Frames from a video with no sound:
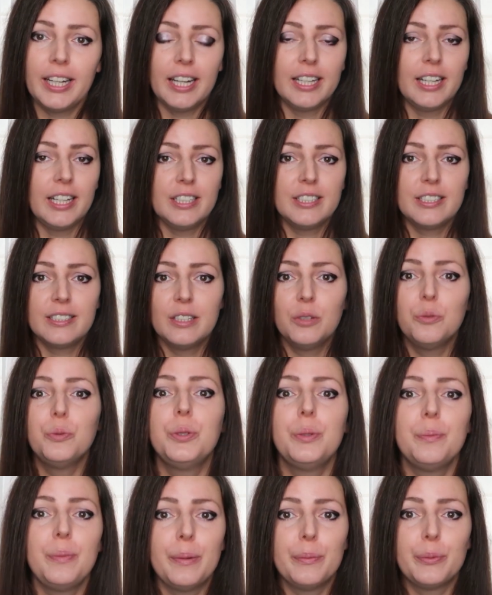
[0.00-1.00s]
and I still
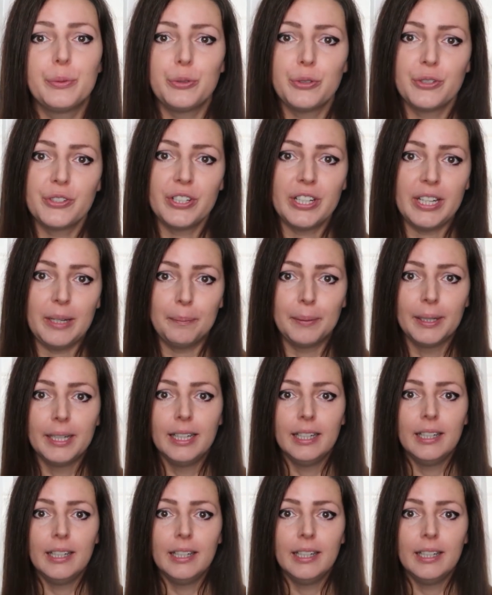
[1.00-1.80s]
wouldn't be able to sleep,